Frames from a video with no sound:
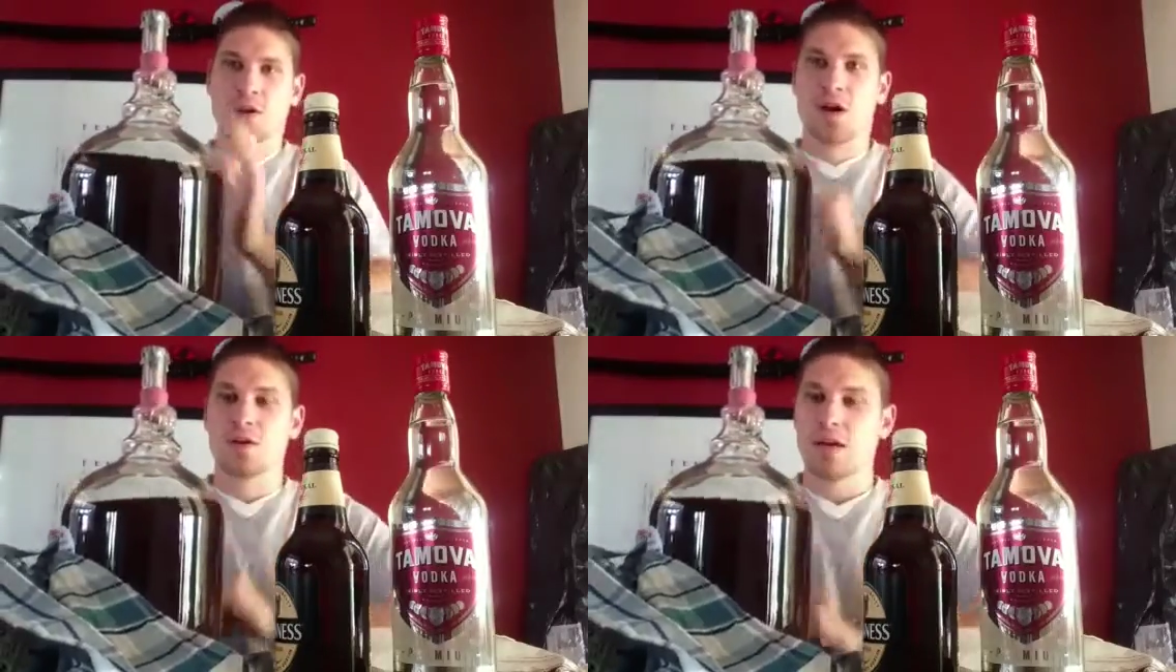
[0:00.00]

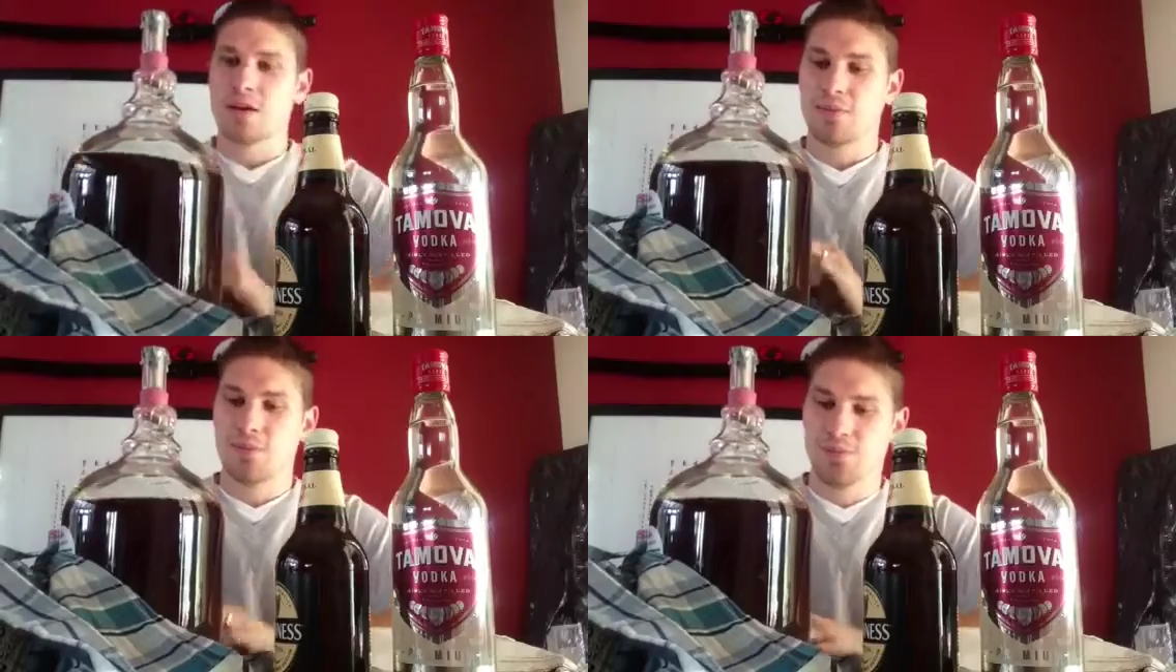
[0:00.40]

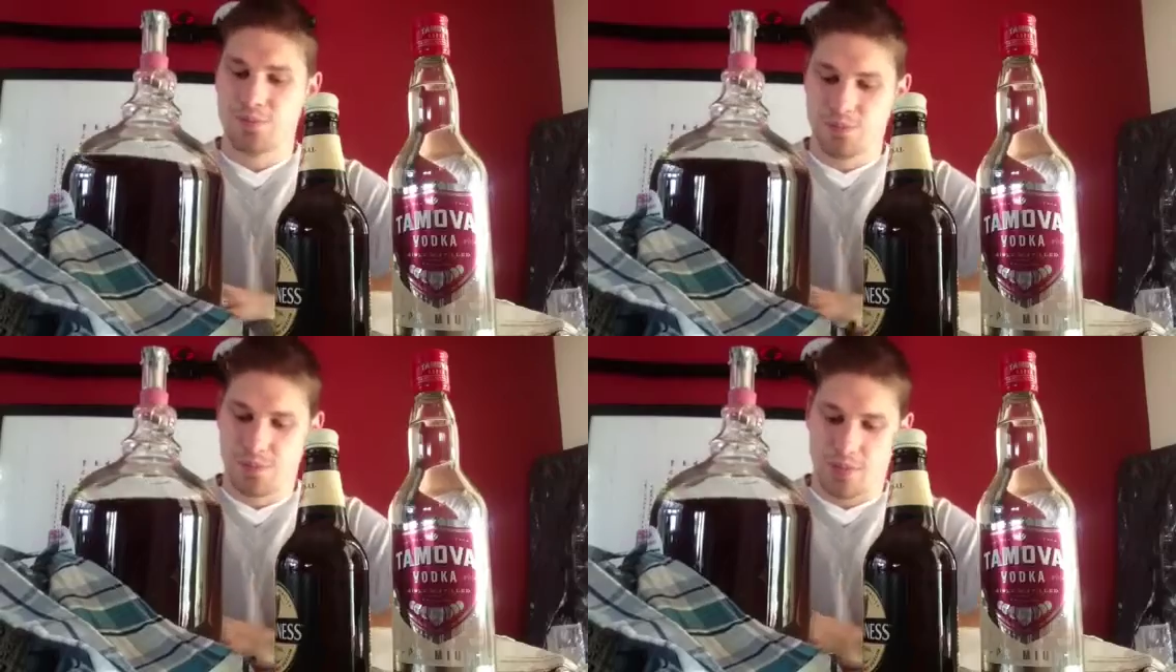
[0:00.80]
okay,
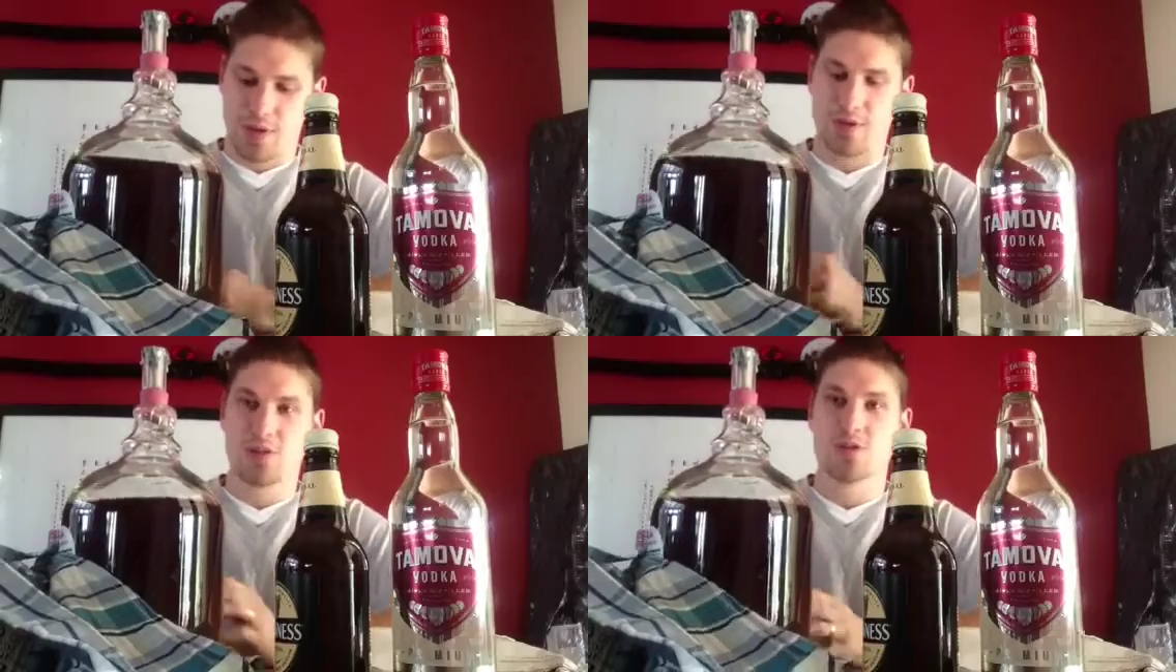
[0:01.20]

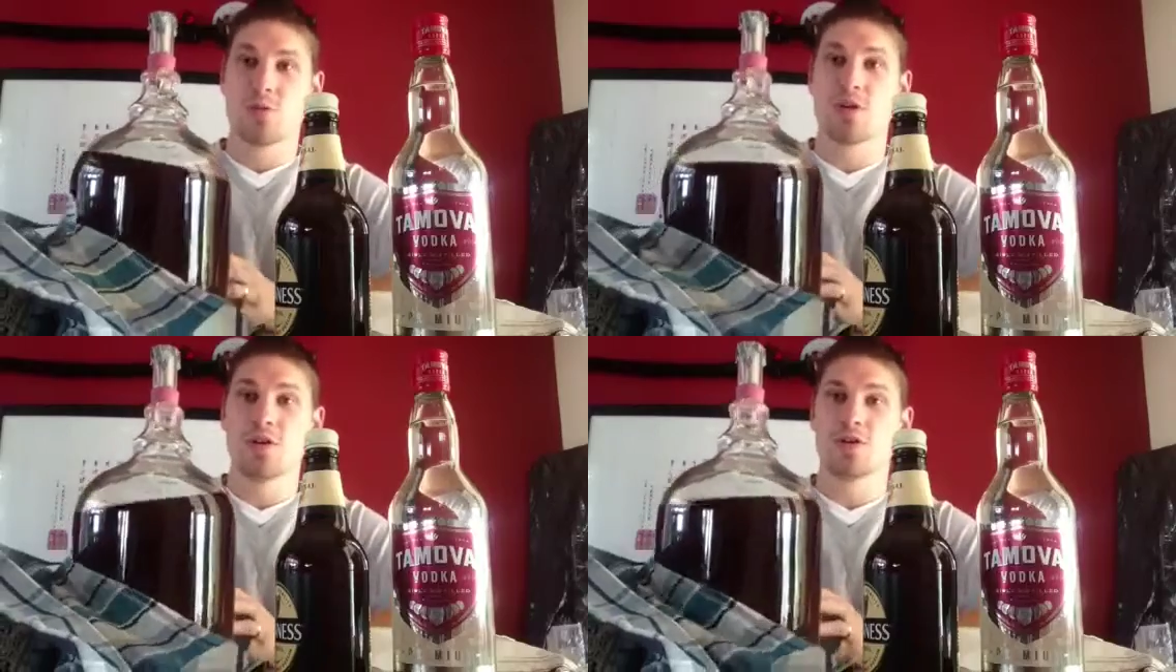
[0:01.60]
this is
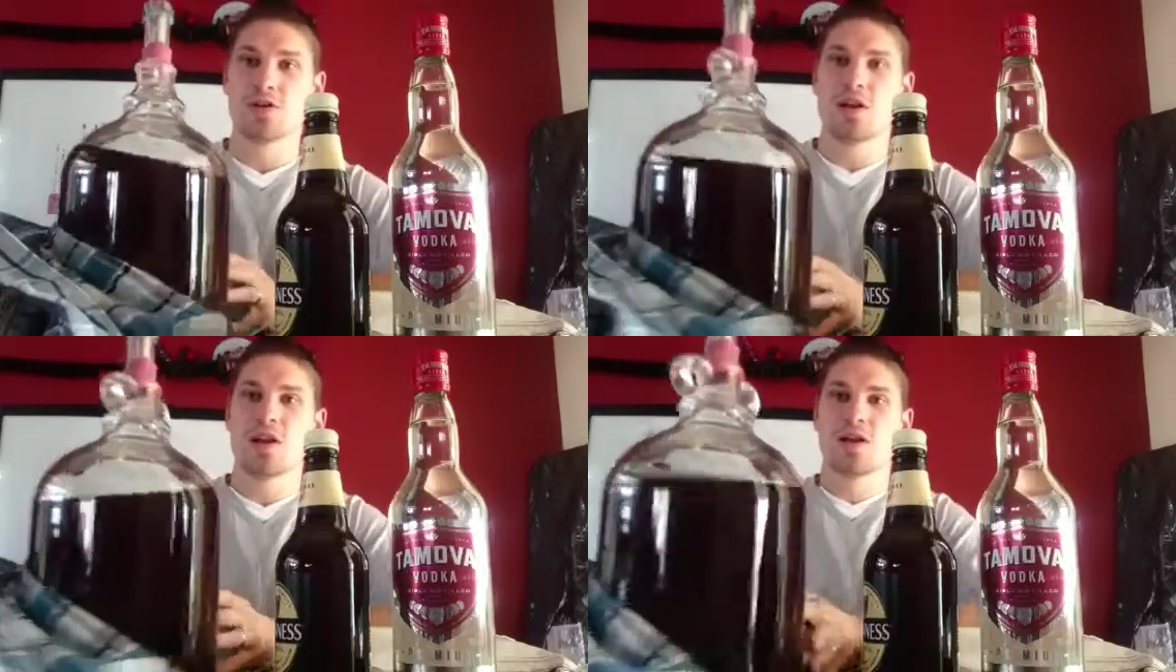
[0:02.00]
what it
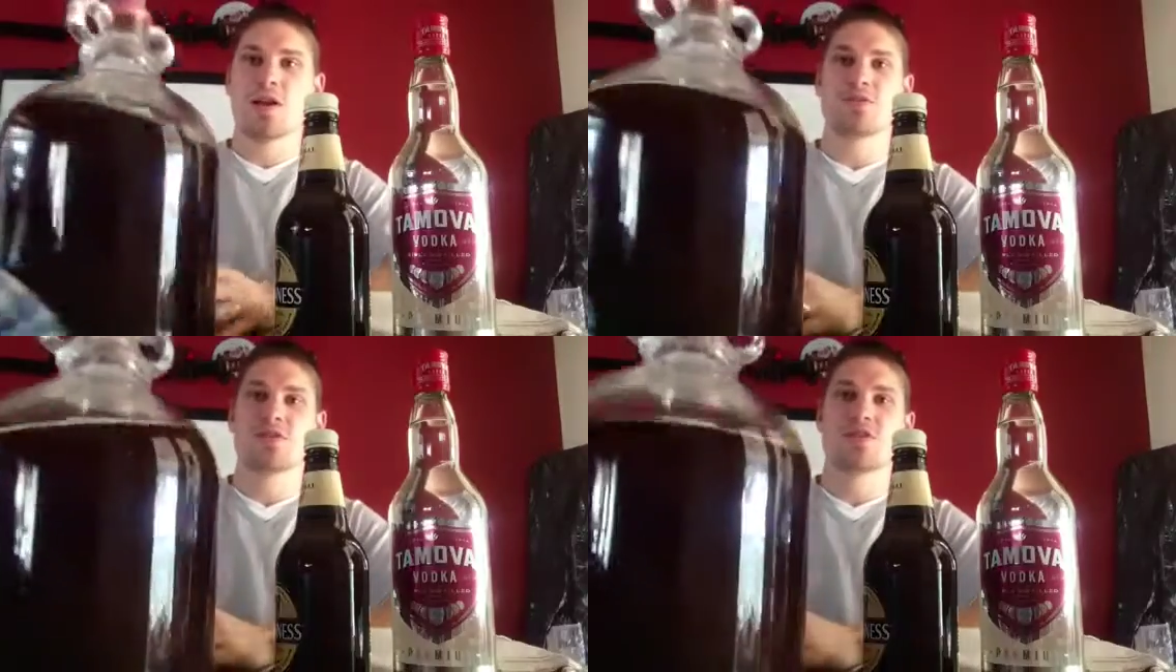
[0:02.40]
looks like after